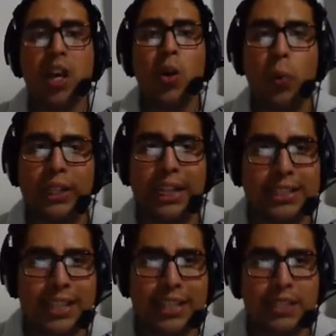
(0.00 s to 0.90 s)
with
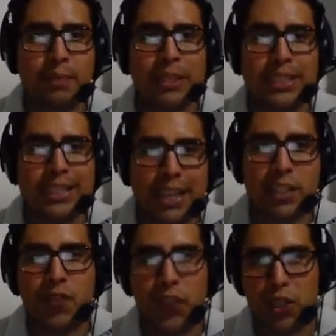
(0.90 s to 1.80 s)
assessment task
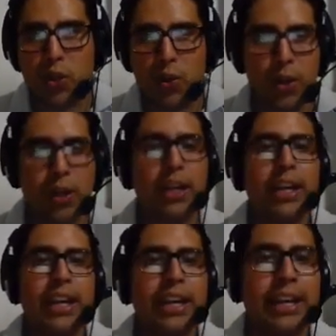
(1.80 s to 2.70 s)
feature
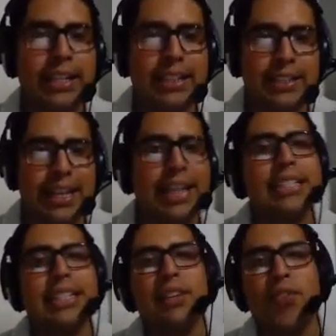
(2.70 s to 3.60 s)
listed
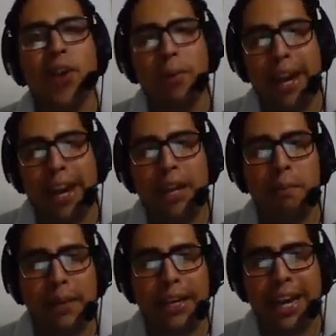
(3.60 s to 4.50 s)
from a
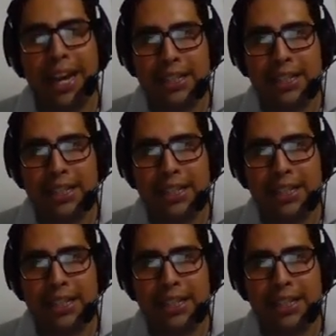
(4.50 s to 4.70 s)
b and